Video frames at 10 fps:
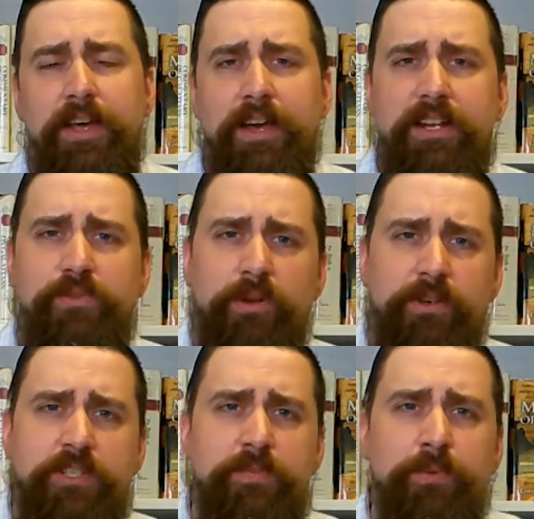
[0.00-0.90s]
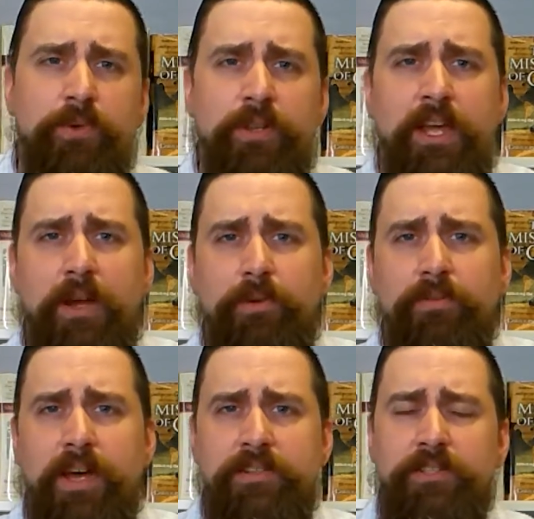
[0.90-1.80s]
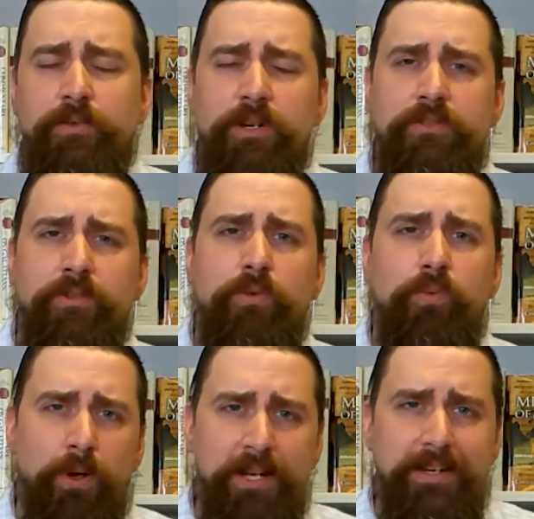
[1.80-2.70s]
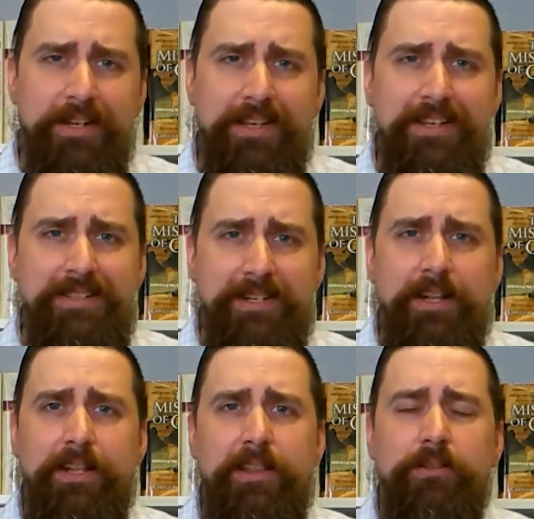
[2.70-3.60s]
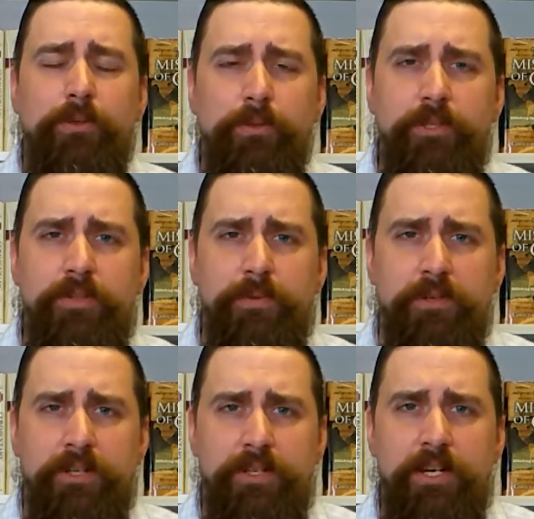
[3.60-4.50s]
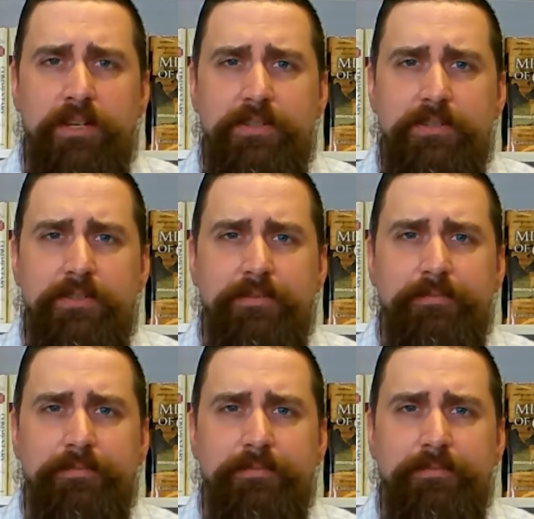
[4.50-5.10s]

And as we've explored that, we've asked the question well, what is it that the Holy Spirit does?